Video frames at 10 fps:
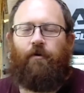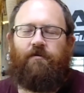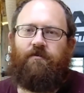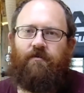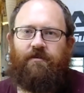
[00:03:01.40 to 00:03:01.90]

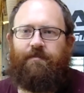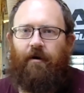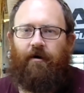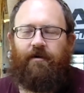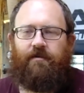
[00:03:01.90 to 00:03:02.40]
personal
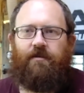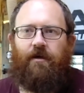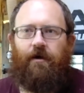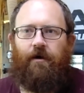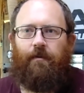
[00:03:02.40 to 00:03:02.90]
experience,
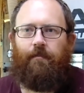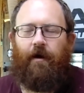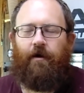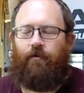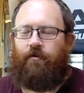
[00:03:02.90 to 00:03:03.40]

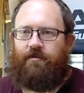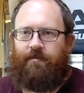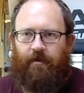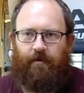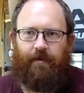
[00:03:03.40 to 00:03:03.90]
I know there's
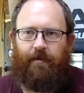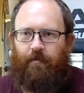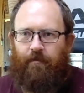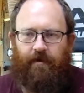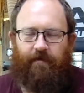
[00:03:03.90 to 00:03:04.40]
some other
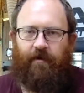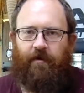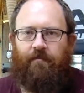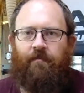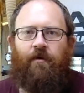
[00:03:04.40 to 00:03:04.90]
people giving
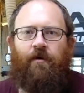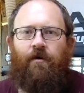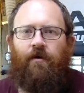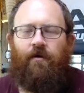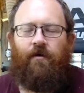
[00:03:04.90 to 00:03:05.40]

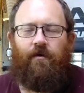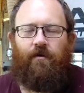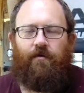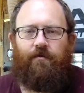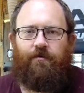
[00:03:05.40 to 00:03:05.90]

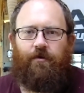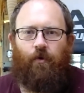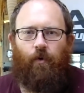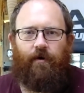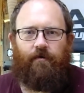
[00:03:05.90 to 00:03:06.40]

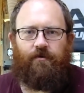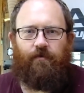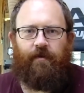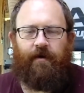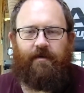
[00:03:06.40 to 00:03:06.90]
tutorials
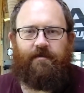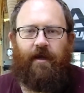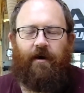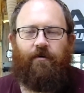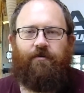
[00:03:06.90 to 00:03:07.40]
over the next
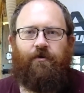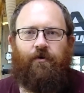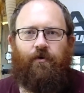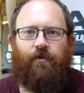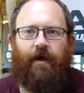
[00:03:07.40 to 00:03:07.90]
day or
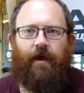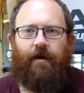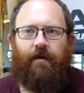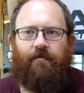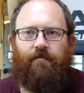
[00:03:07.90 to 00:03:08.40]
two
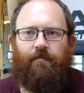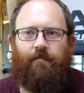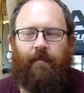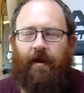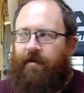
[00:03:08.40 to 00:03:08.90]
that
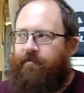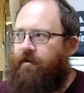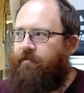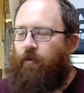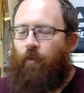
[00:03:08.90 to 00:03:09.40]
might have a
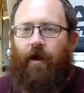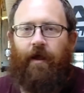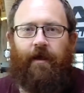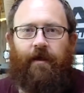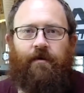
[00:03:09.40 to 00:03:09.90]
different
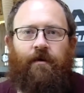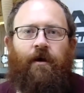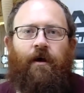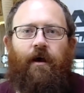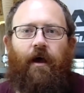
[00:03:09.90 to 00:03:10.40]
way
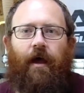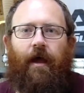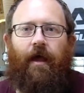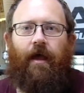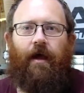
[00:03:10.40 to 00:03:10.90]

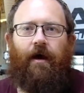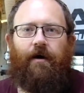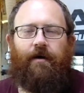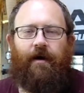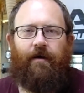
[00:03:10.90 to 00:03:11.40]

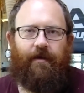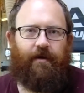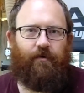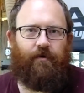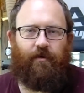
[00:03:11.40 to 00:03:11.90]
on how they
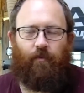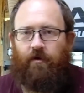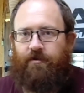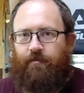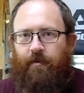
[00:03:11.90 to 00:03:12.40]
do it that
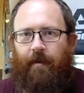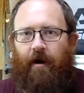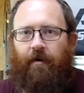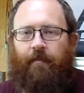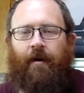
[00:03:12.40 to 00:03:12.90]
works a little bit
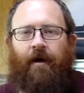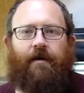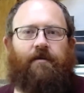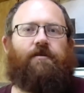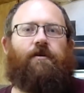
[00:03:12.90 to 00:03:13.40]
better than
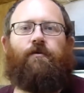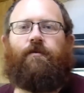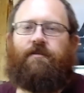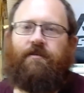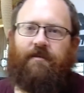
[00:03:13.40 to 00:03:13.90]
mine. So
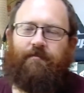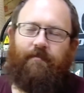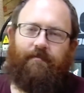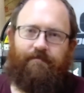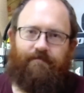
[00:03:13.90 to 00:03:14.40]
this isn't
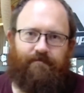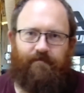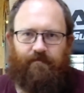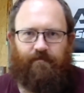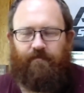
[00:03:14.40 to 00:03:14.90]

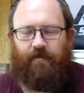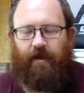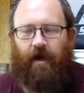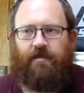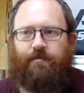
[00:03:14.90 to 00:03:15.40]
the
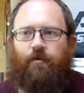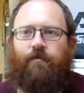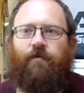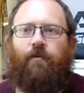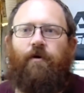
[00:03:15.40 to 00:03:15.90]
gospel,
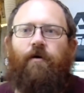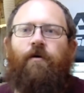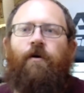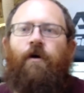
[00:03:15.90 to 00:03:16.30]
if you will.